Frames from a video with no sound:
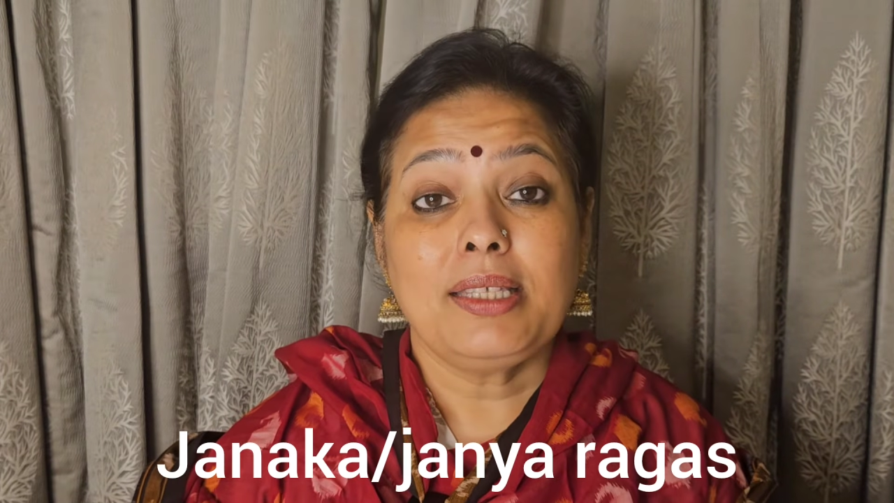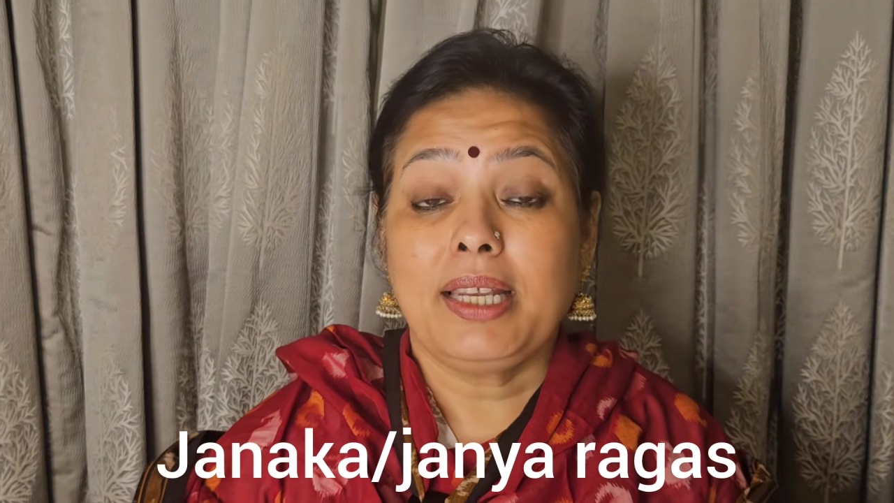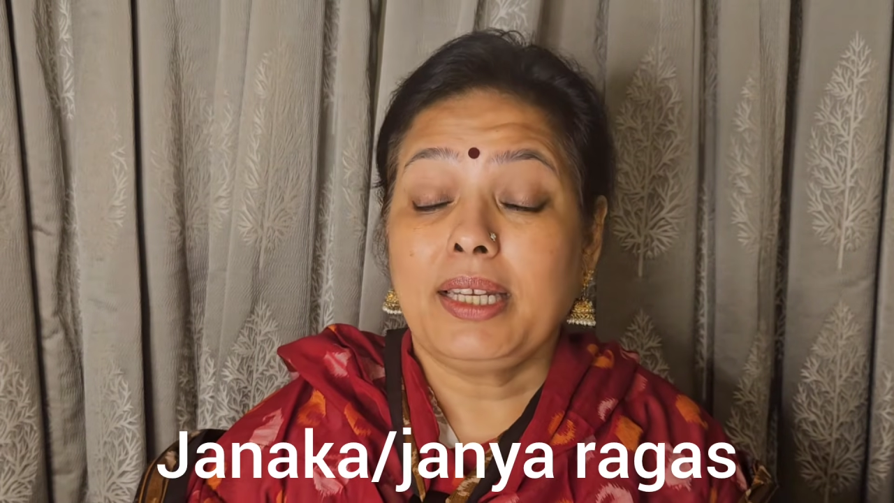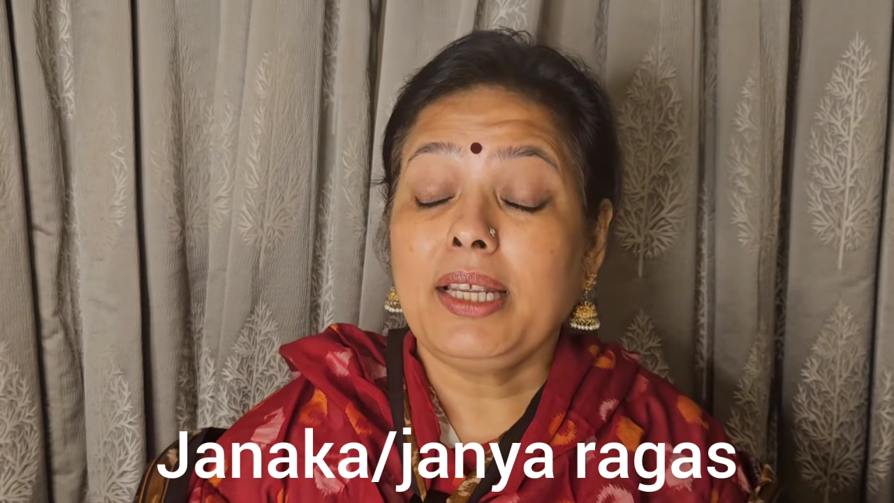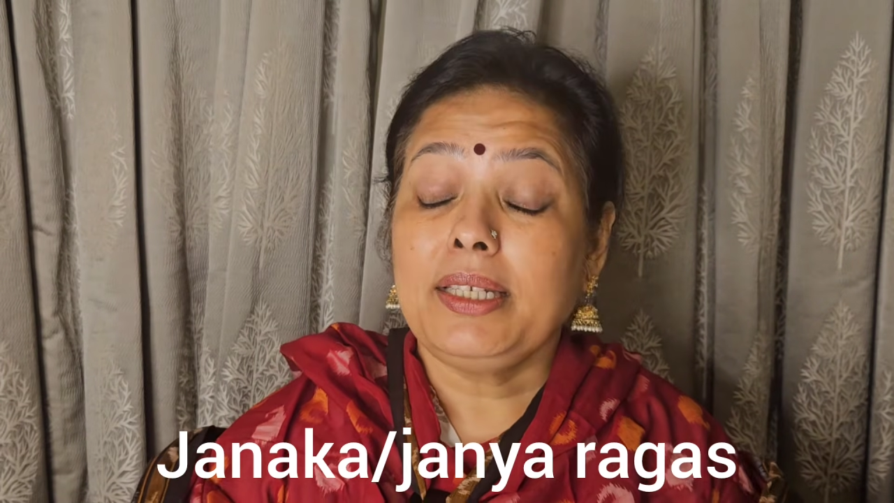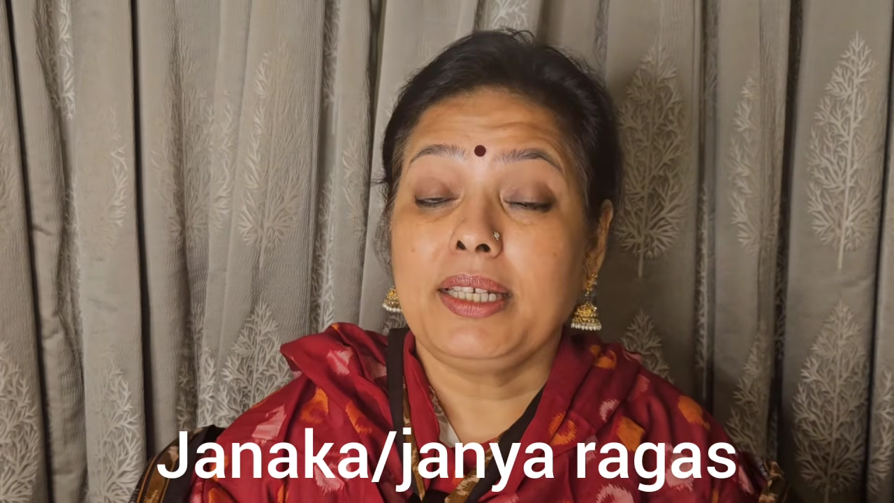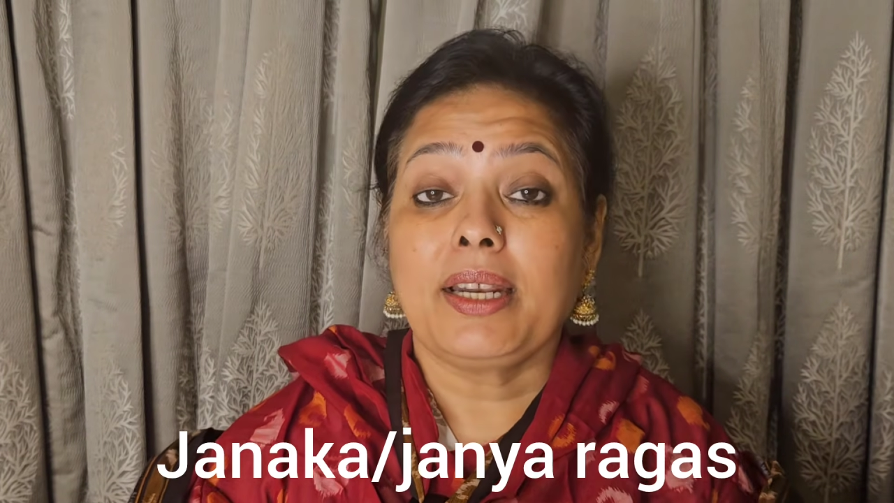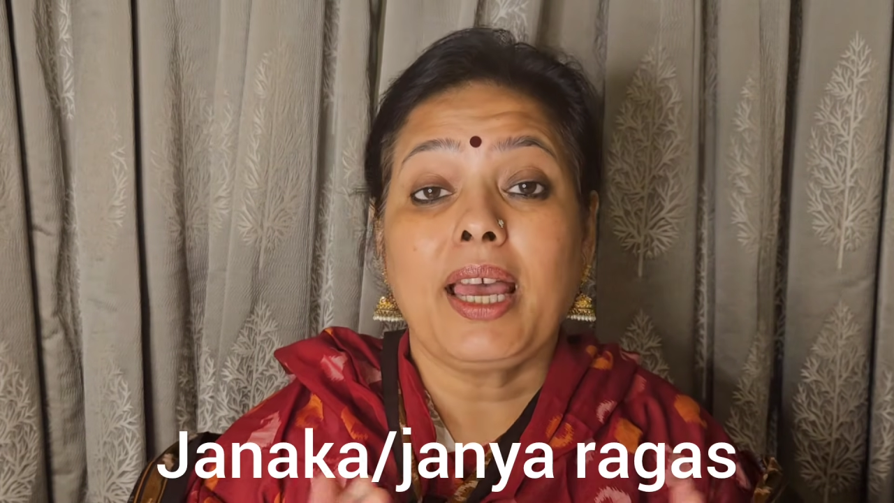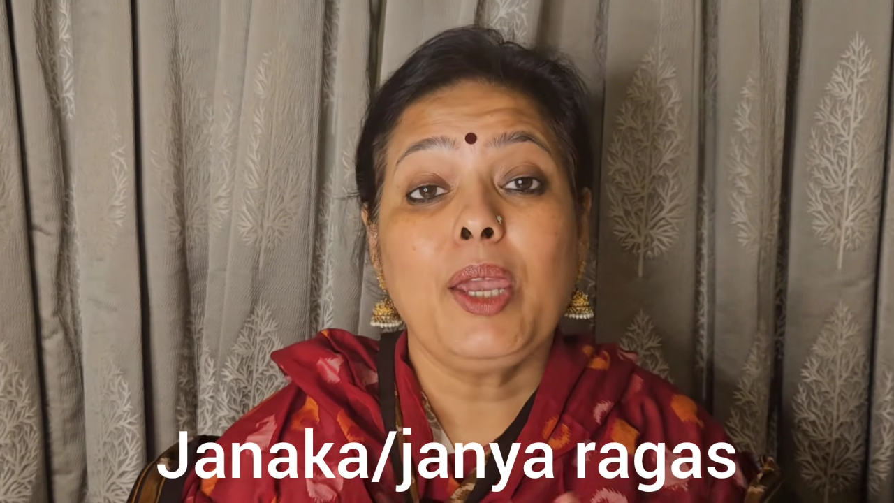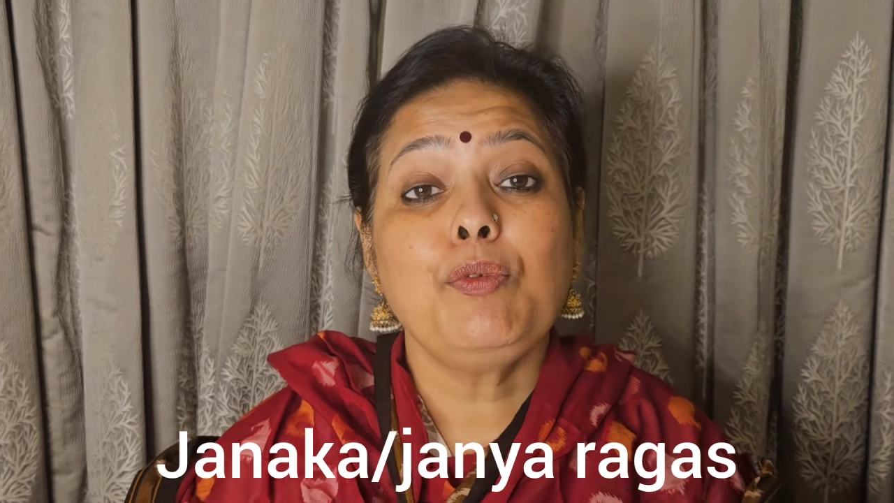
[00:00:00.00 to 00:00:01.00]
that are
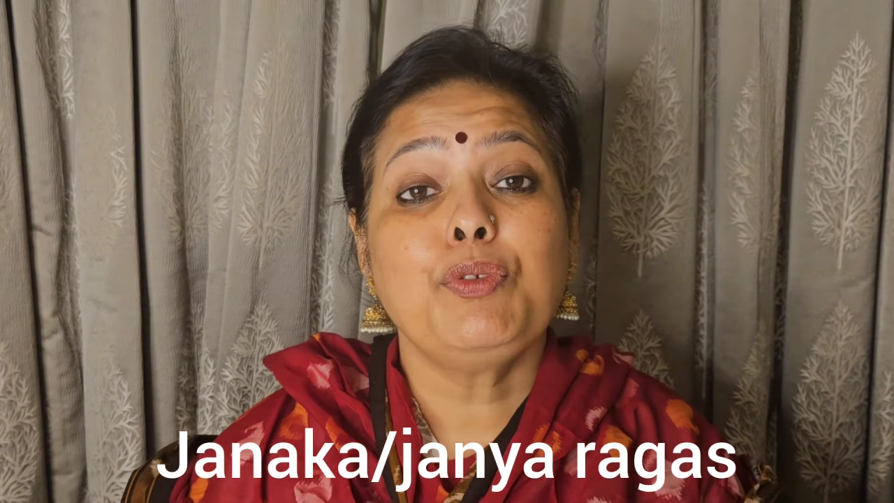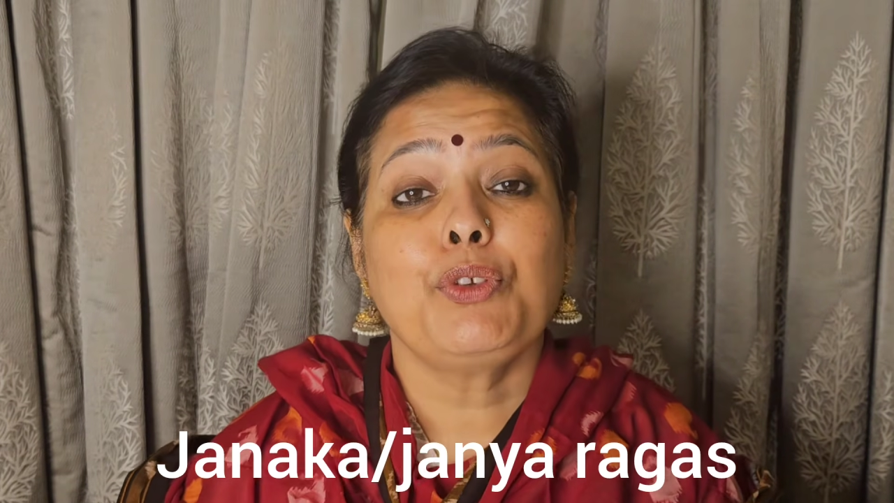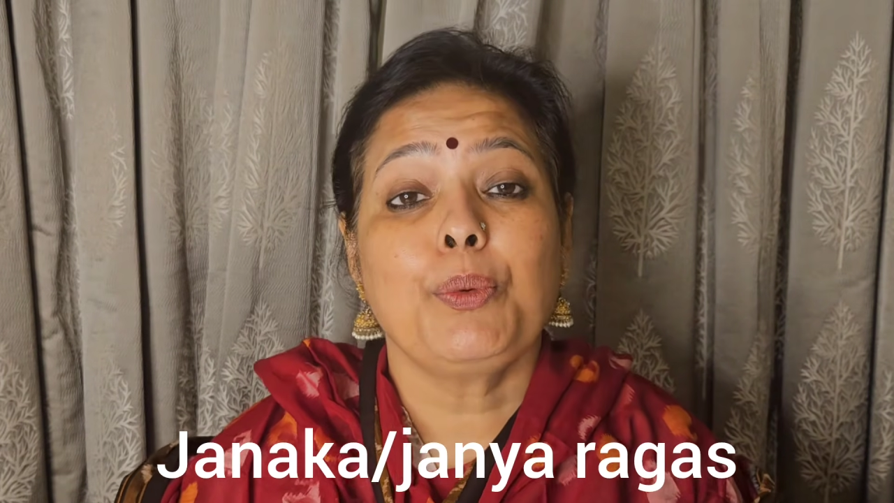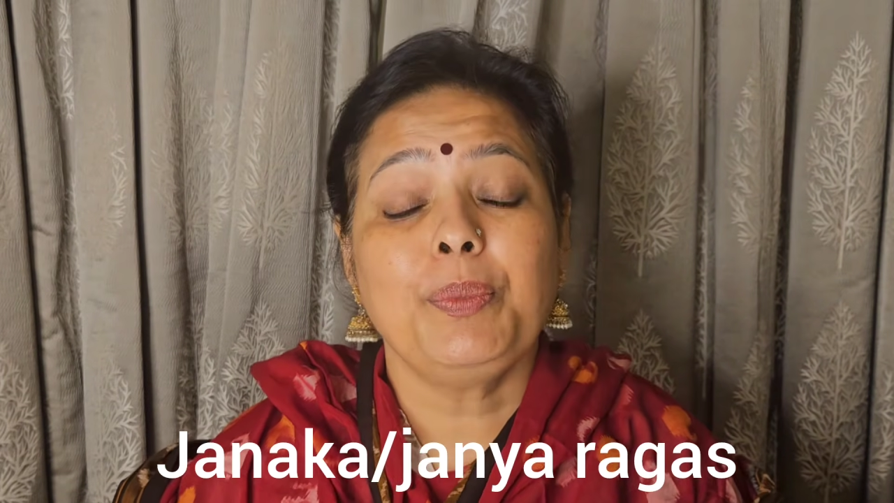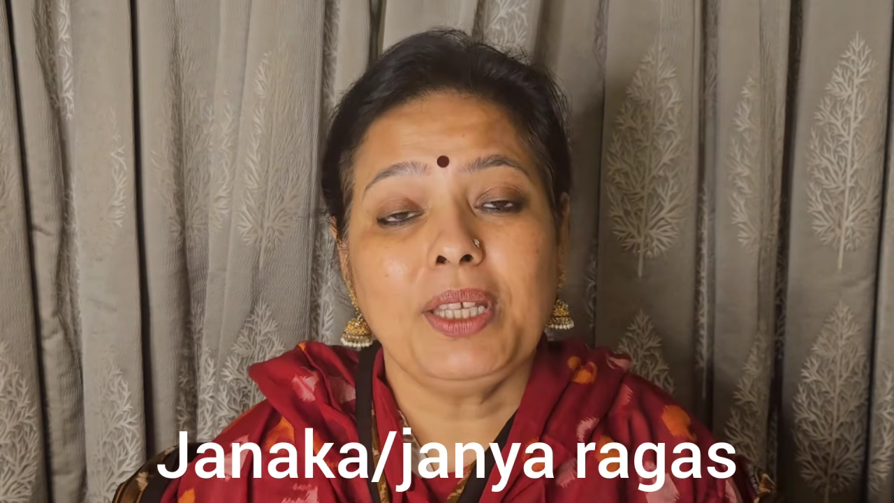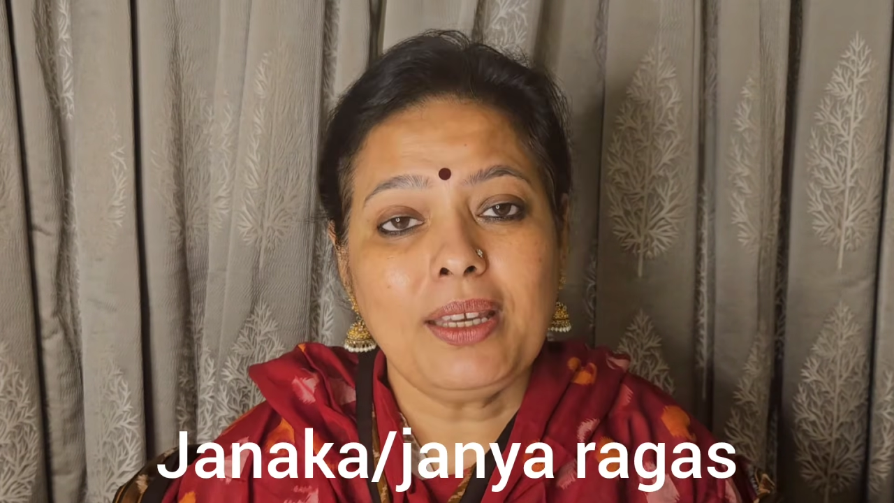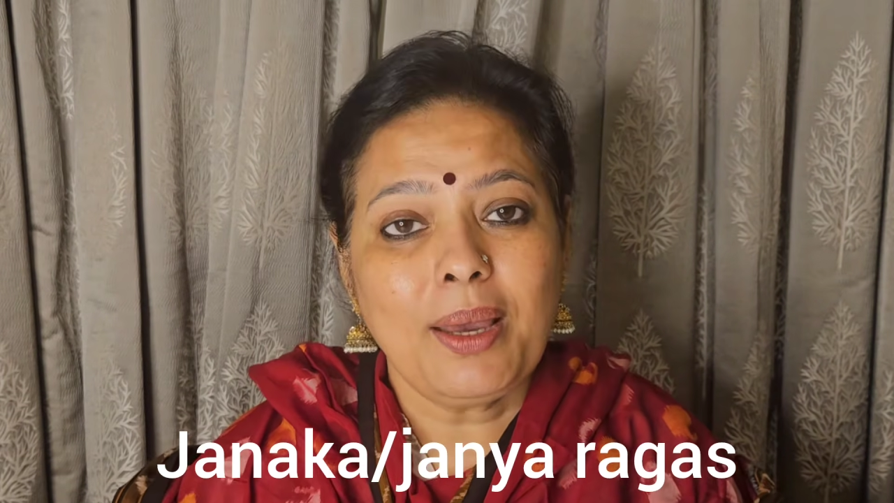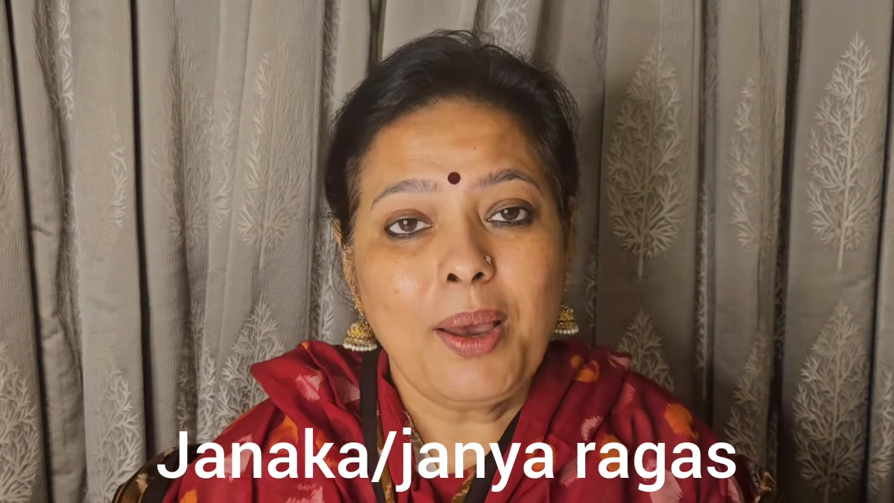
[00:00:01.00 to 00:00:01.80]
derived from the